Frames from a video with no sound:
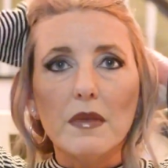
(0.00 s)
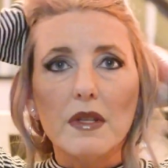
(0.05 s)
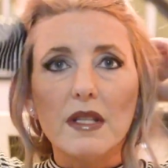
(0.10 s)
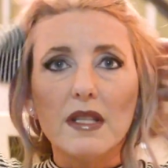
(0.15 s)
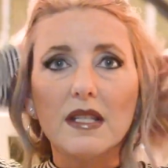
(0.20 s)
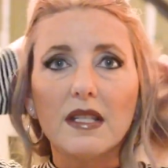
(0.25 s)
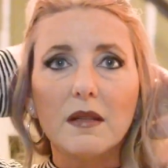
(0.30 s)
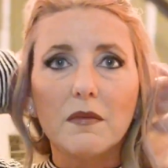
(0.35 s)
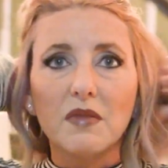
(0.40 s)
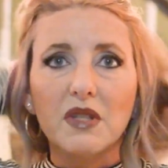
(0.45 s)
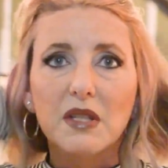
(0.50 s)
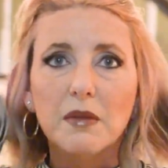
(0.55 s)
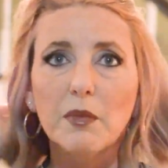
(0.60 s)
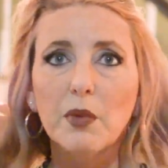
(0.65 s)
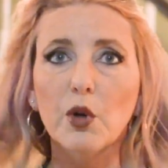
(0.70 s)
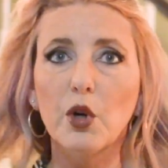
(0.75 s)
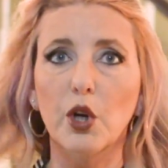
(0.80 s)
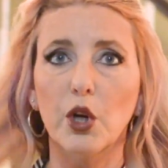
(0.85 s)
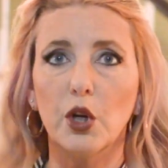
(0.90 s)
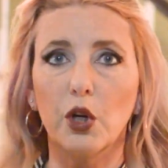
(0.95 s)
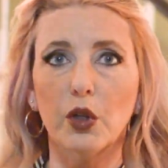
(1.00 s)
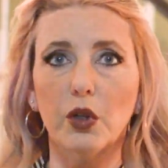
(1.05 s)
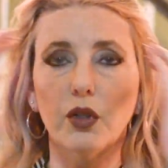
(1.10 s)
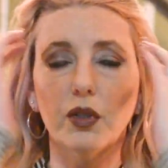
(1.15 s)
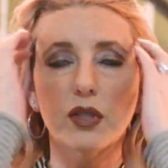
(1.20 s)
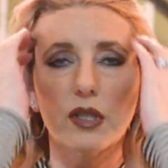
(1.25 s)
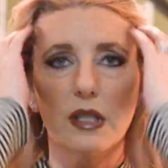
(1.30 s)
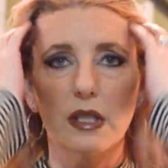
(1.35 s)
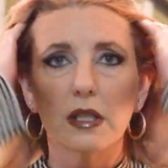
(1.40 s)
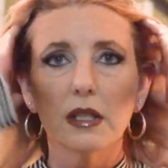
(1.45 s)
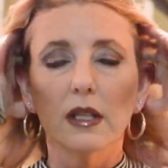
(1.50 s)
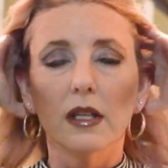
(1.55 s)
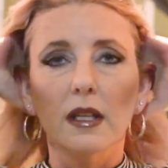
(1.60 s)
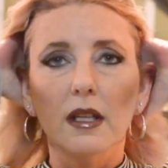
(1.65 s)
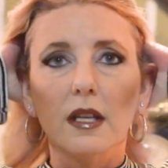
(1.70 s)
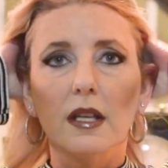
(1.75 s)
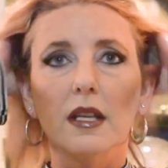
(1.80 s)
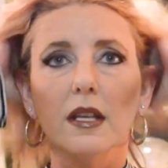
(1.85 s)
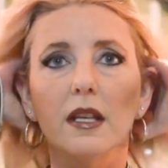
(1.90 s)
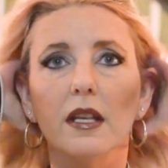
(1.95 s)
some simple curls.
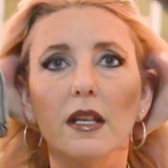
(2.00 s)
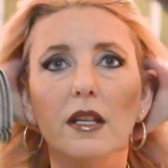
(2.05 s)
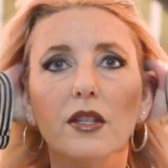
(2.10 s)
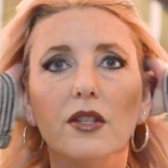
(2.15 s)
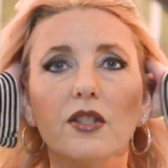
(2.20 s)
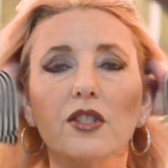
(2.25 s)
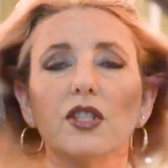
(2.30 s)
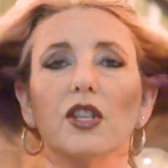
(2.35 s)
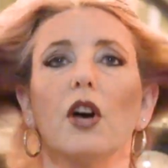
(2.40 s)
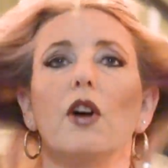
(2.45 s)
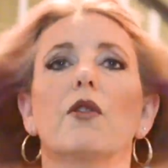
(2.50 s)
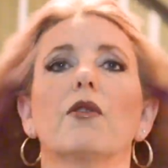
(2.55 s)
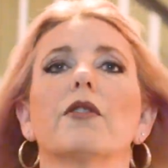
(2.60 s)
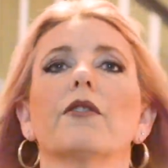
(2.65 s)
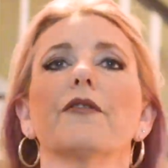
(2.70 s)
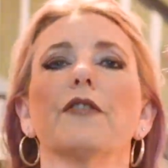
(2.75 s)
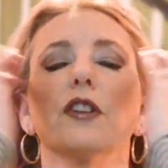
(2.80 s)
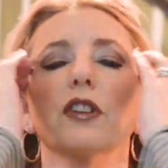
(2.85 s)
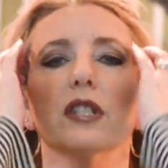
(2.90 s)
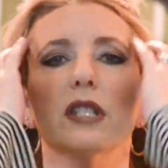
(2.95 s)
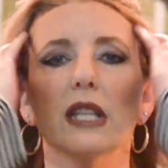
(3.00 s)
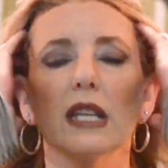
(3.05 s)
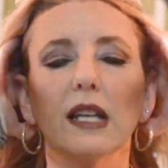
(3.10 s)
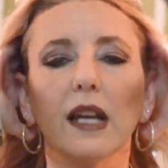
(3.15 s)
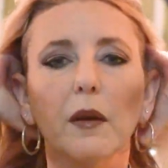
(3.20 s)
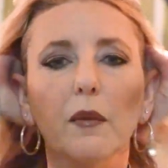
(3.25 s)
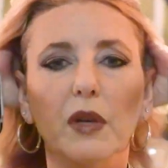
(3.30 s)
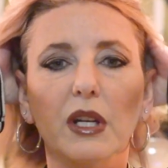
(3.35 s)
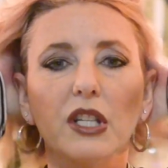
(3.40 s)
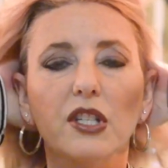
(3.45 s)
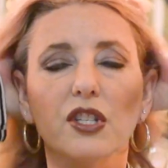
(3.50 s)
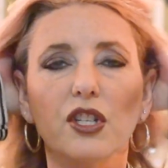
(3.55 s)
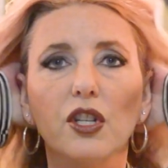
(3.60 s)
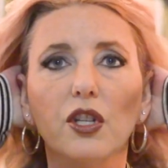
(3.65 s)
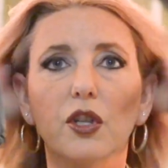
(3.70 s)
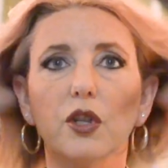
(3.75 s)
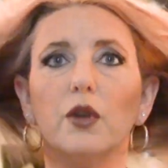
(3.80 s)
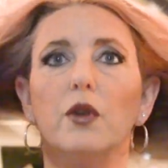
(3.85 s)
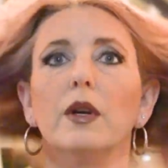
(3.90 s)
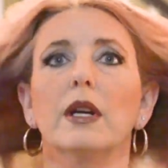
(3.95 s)
So the first thing I'm going to
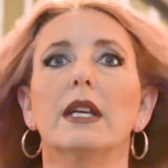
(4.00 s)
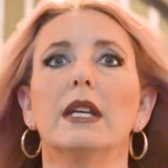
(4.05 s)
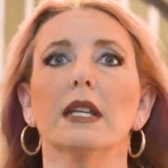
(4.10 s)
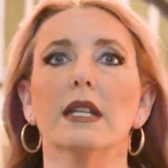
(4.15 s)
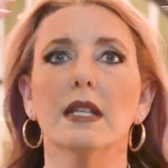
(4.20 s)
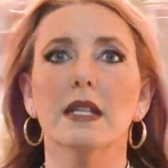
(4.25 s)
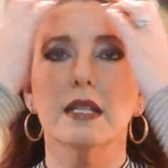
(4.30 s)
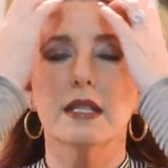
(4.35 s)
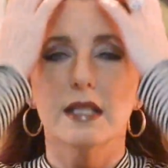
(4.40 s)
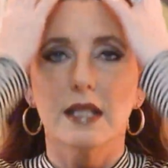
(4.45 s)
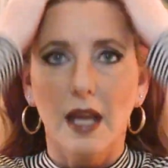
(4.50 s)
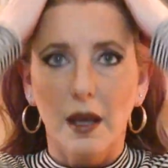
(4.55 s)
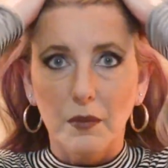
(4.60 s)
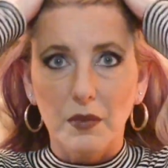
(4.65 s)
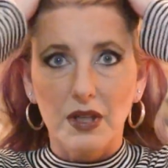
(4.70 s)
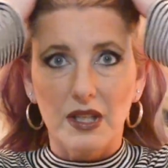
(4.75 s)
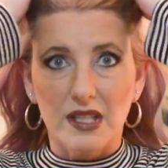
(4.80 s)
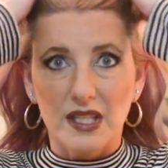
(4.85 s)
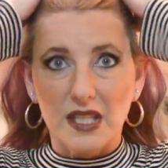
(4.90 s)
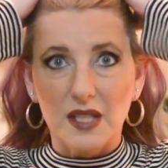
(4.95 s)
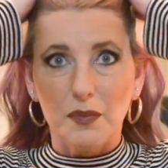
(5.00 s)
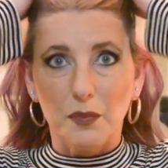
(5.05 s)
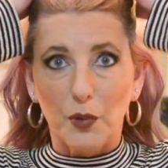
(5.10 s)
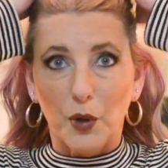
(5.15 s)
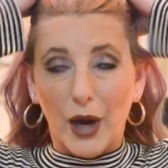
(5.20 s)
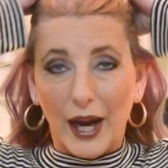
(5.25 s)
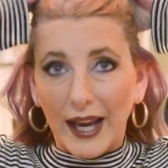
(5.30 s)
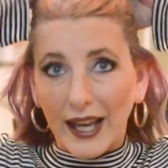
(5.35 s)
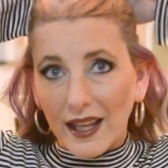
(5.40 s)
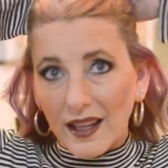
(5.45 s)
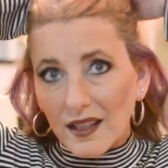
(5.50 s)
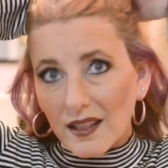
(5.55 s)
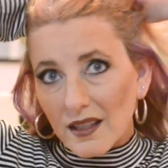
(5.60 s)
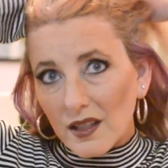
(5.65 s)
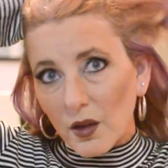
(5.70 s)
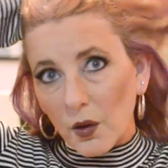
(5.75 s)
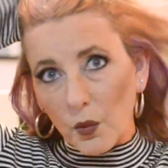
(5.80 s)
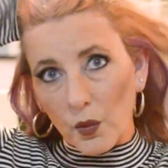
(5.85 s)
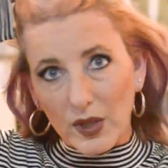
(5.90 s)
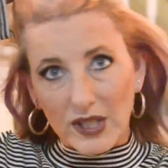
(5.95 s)
do is I'm going to spray it
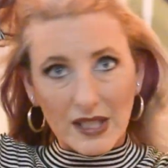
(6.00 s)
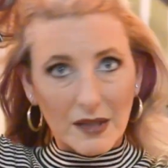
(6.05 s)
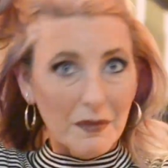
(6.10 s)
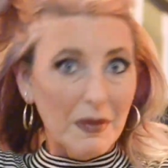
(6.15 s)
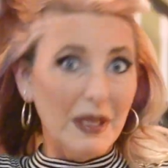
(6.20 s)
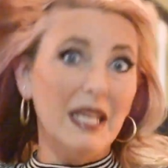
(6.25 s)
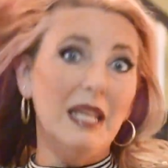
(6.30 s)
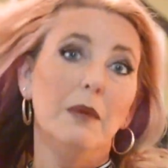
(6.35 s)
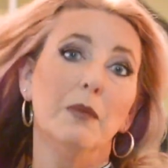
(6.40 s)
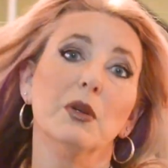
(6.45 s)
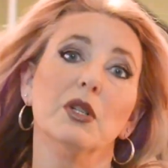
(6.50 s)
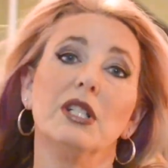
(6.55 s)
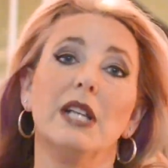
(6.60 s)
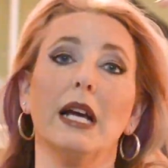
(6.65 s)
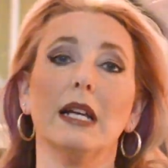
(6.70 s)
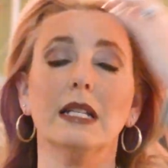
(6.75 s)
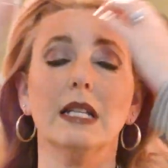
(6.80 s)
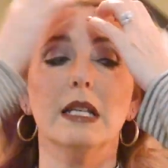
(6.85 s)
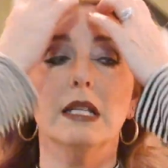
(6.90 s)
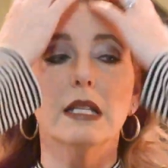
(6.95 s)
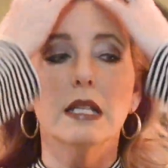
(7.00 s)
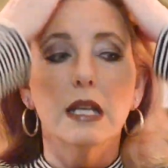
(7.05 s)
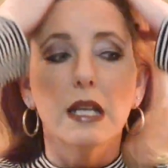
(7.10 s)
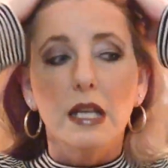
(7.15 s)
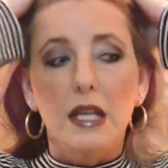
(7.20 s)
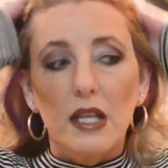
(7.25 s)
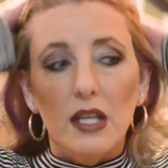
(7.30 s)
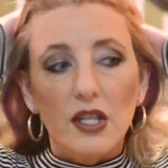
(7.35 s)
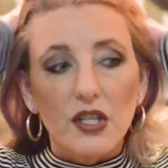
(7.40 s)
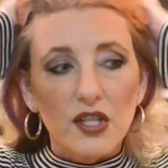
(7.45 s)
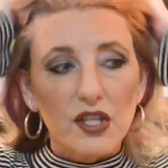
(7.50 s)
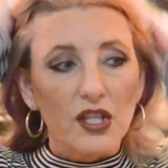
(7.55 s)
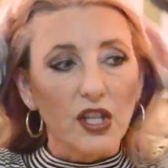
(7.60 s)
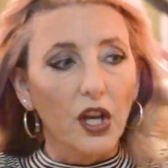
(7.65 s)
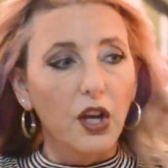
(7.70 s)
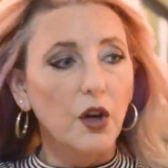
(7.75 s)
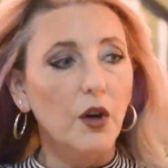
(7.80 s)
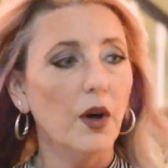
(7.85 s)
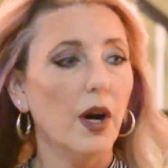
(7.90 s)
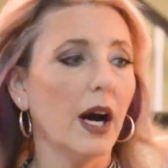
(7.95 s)
with some heat protectant.
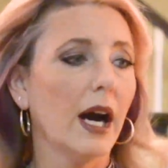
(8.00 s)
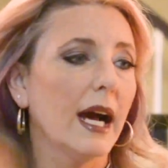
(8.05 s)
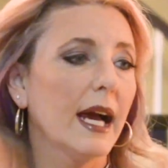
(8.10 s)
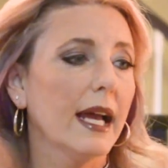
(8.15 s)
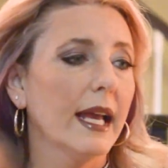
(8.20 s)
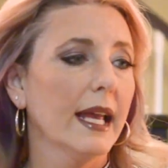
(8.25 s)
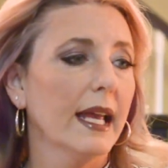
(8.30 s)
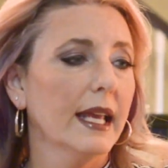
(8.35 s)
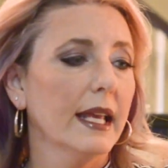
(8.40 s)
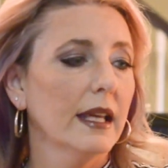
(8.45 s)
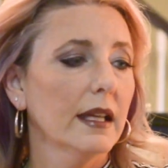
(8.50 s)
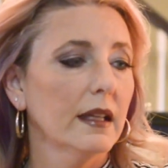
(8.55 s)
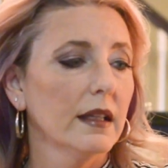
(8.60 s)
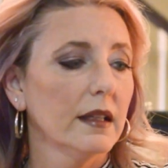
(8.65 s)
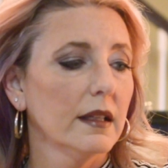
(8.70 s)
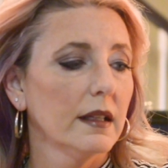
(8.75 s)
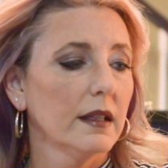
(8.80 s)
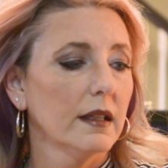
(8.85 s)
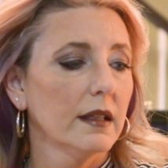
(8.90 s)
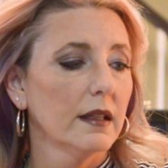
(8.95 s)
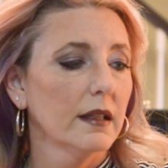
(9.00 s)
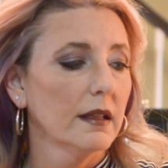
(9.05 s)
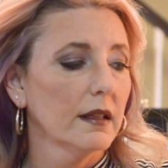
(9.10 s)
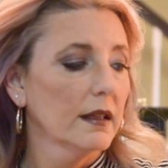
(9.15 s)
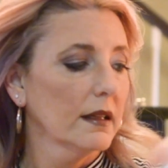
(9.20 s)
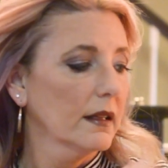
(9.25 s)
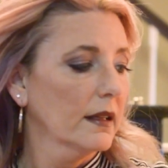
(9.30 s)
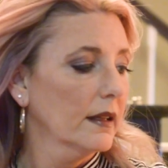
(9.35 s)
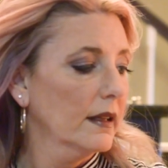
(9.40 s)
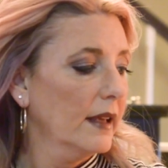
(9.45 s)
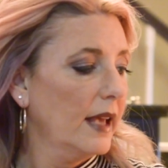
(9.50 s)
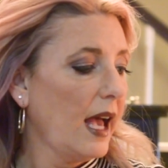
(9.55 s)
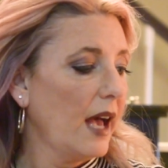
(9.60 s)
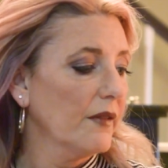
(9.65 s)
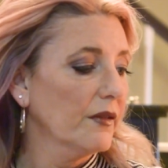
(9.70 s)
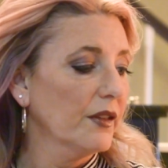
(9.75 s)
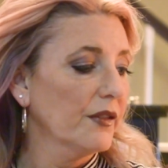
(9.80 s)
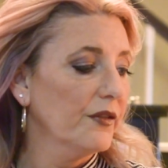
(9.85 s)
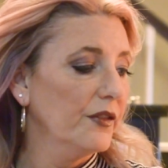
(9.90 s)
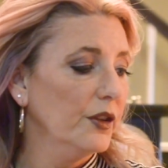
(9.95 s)
So I
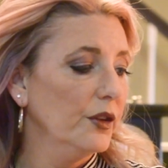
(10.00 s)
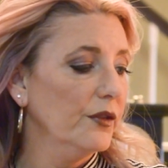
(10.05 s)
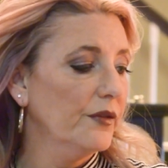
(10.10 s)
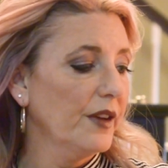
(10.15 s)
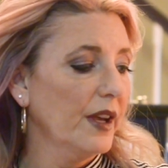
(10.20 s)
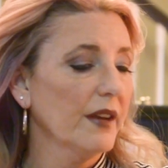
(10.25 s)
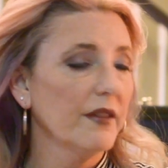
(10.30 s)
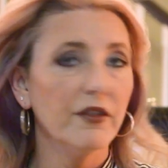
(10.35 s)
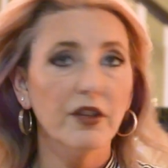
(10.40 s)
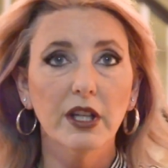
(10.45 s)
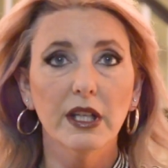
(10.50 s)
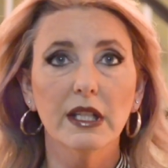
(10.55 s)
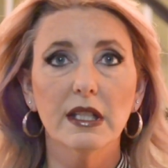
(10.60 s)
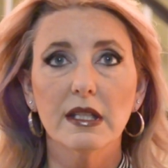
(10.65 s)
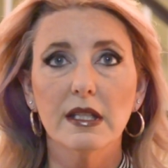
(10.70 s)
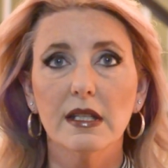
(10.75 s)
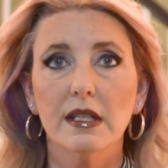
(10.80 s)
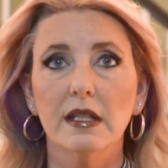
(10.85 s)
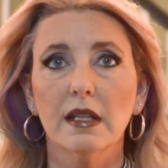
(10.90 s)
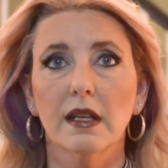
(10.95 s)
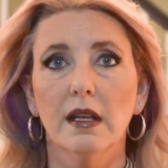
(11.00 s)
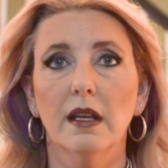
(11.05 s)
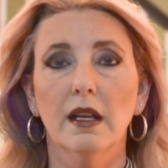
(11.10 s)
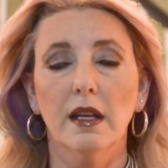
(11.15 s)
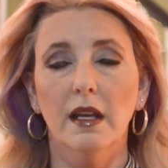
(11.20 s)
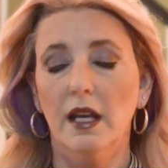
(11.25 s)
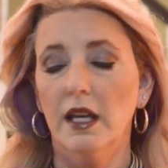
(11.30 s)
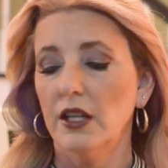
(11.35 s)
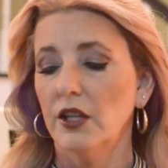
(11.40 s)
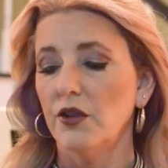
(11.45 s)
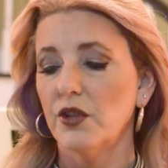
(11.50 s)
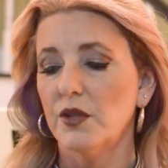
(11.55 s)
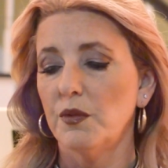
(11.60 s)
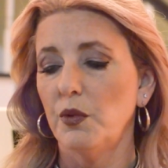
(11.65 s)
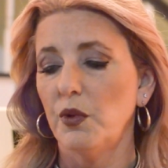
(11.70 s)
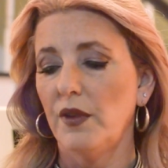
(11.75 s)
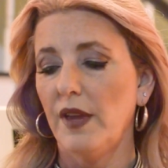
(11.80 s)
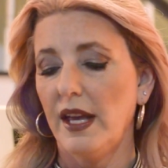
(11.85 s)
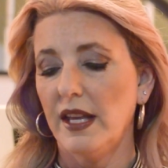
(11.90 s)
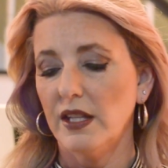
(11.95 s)
have a few favorites.
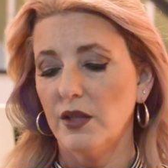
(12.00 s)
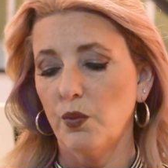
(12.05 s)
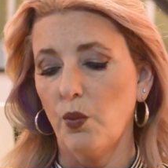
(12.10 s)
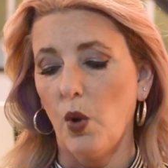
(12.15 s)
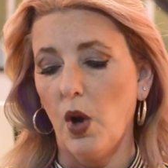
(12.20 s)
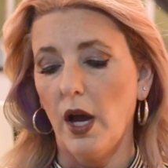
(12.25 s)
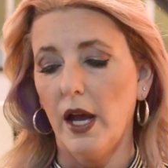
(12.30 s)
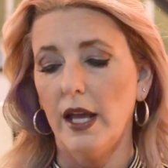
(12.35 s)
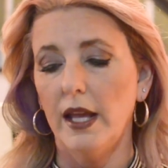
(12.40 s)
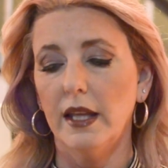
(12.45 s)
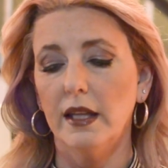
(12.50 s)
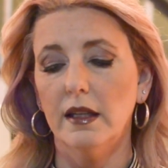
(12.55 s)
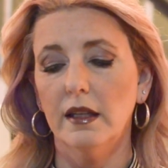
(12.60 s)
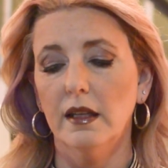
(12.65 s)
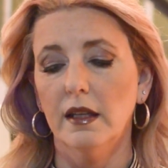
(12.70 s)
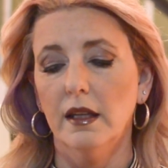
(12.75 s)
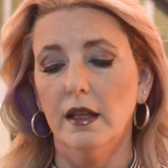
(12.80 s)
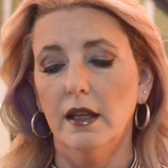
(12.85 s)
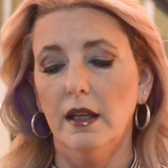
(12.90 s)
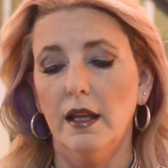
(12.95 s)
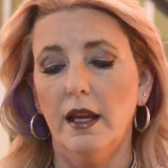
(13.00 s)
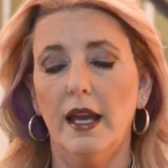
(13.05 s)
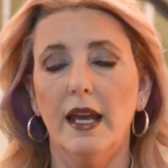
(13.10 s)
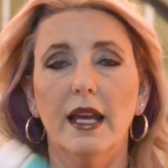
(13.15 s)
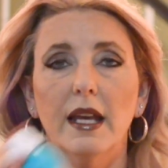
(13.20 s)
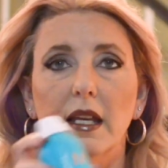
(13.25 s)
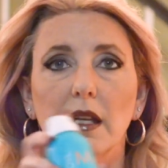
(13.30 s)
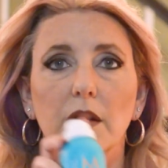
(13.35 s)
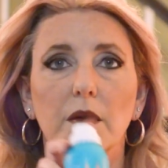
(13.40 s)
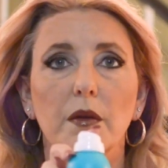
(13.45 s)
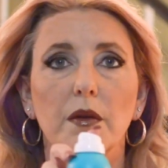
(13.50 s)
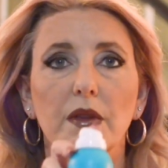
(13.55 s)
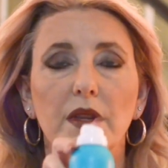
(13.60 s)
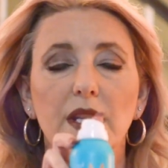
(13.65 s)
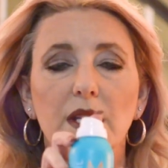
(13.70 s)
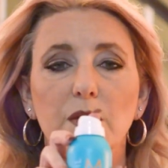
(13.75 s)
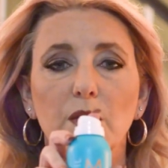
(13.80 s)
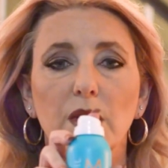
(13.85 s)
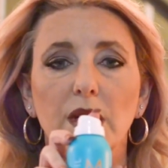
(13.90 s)
Usmooth has one, and this